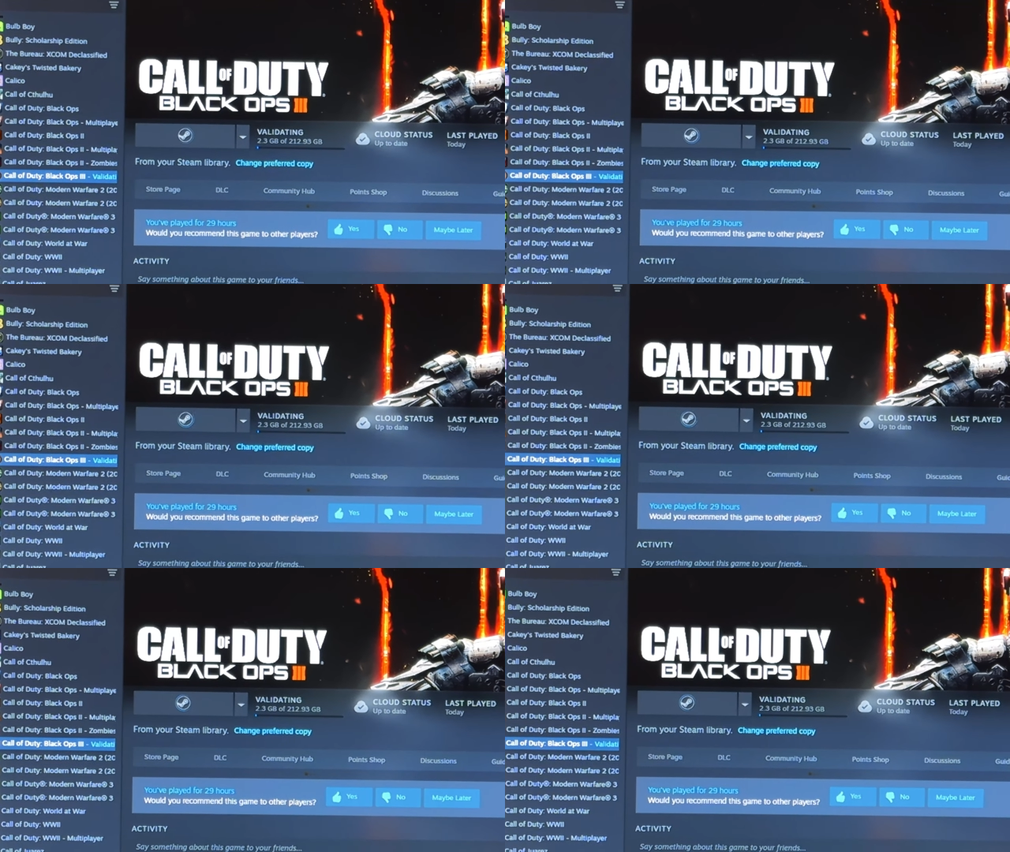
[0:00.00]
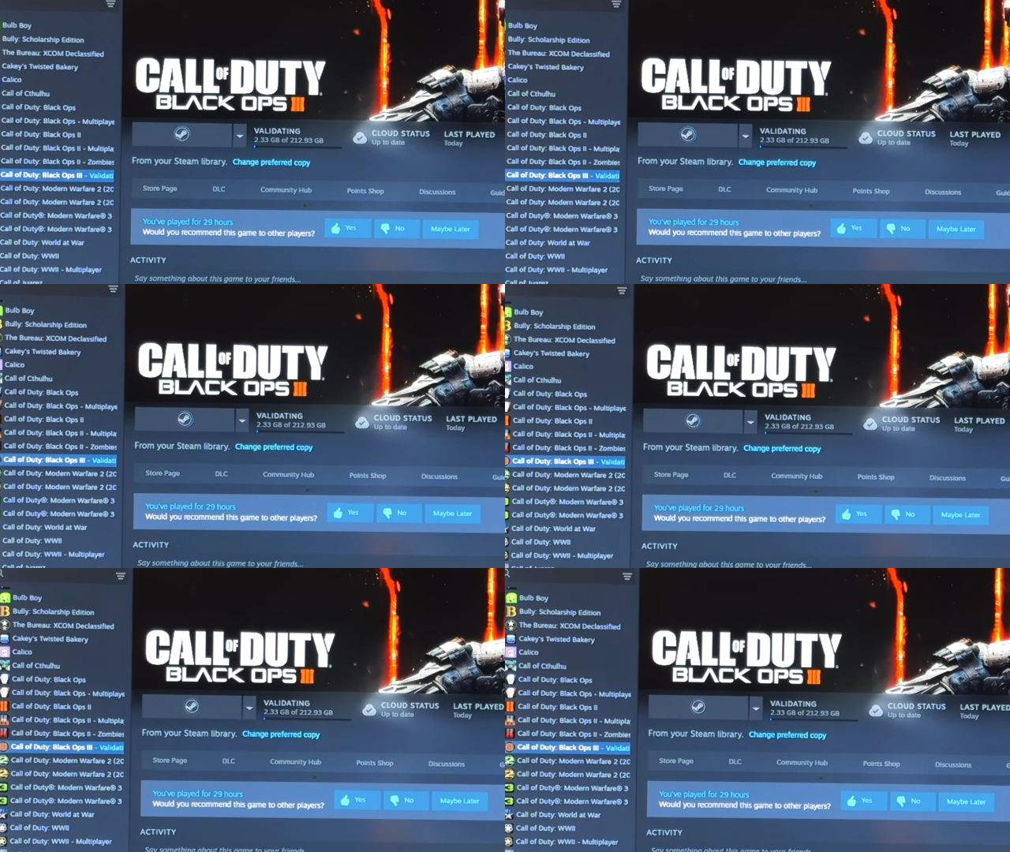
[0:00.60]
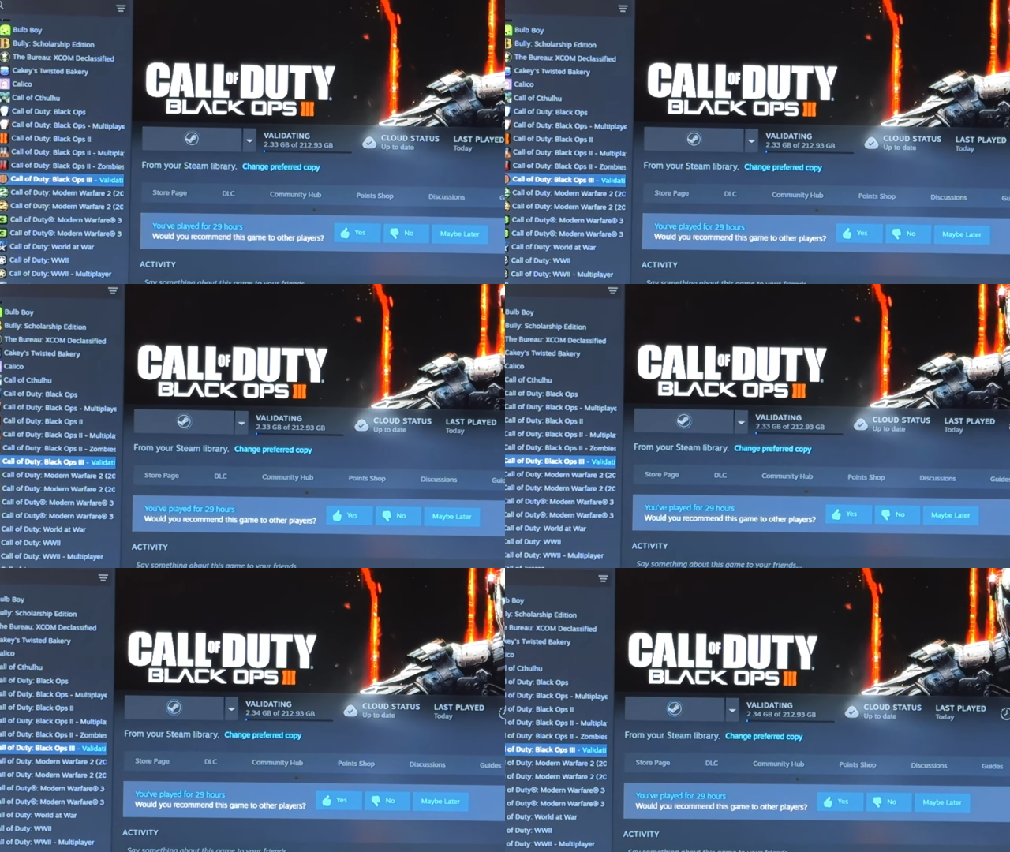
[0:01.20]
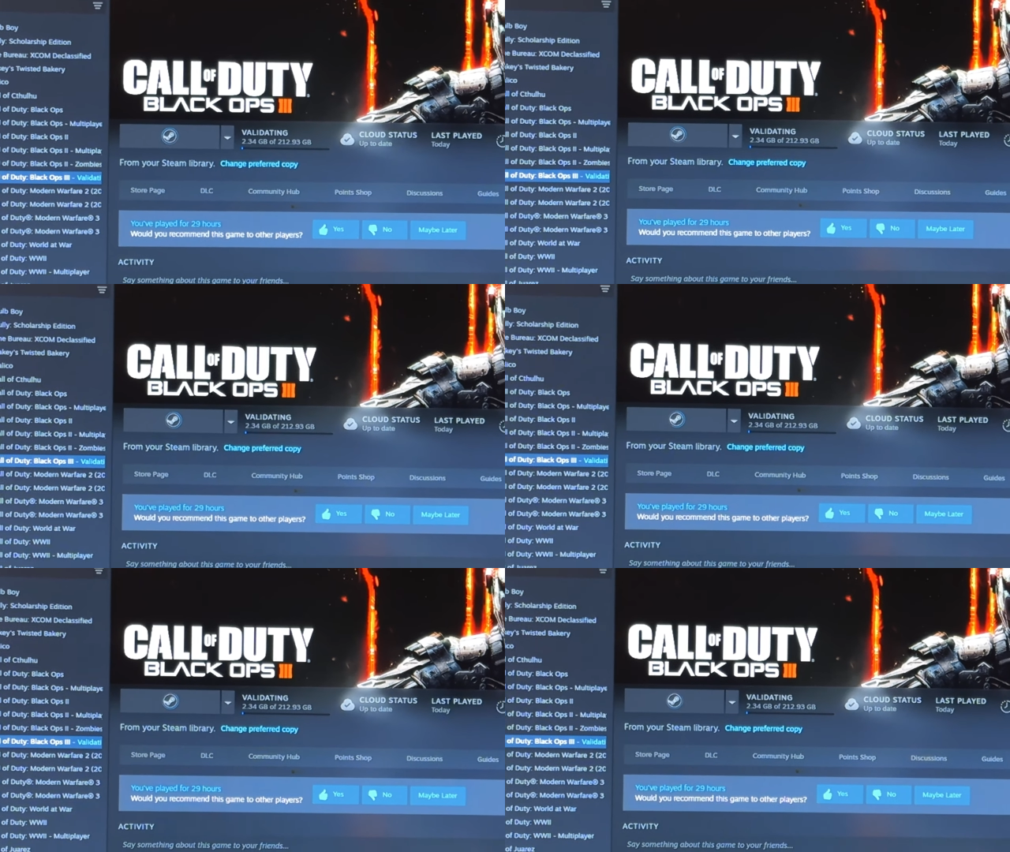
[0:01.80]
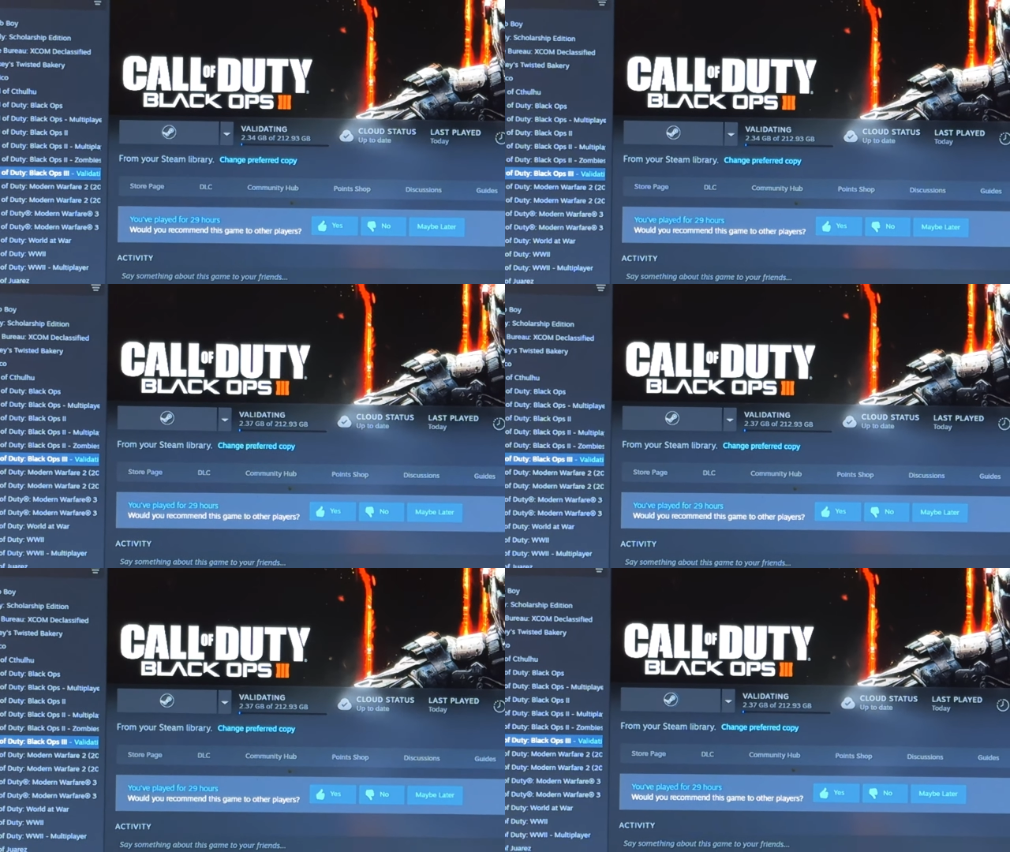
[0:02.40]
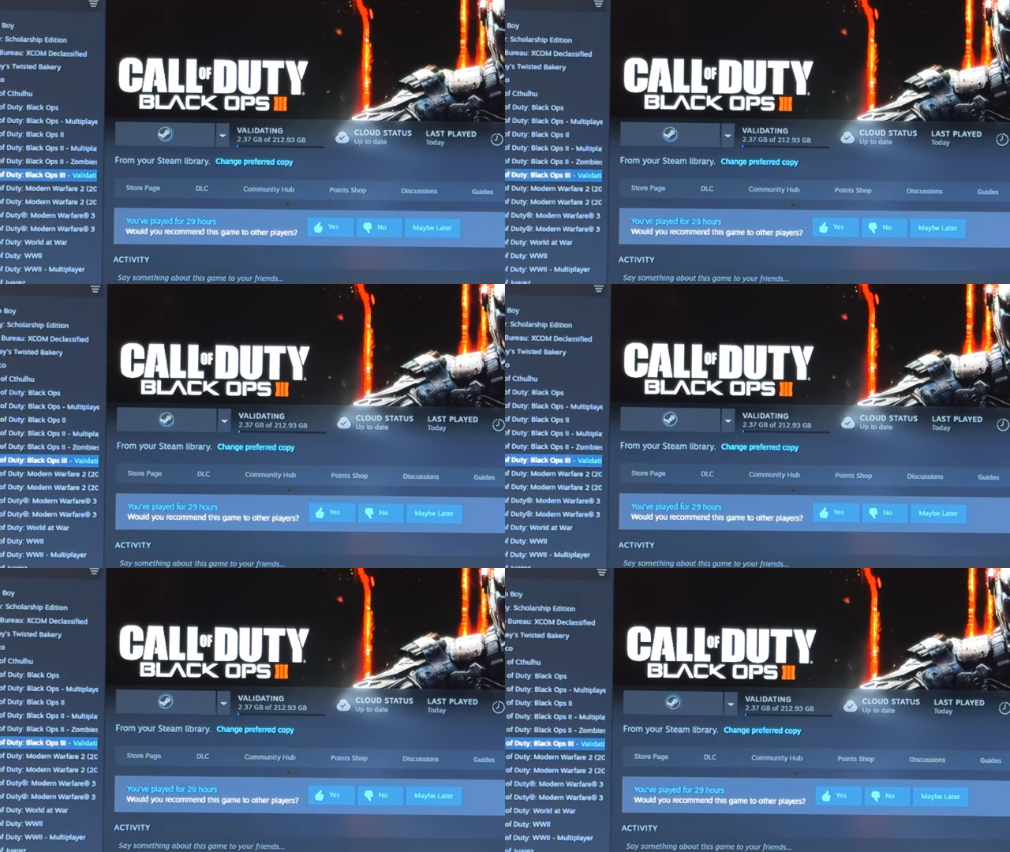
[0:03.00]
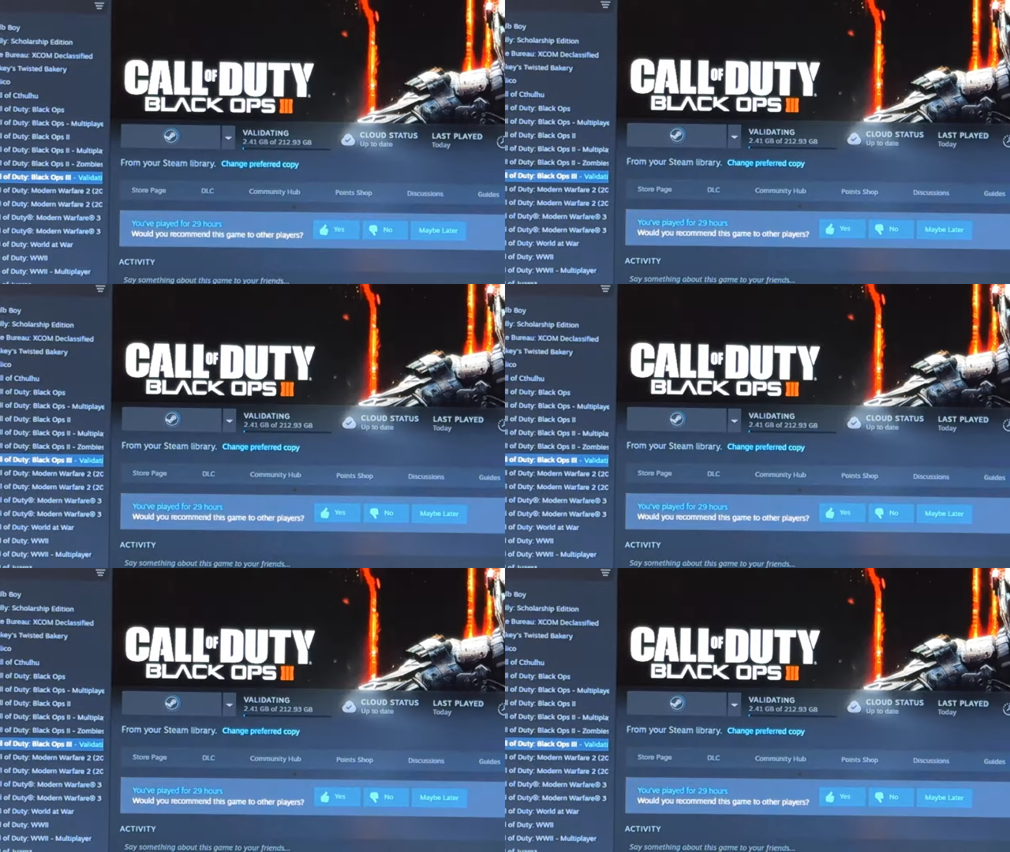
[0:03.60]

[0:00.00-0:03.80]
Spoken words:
[unreadable: no face in view]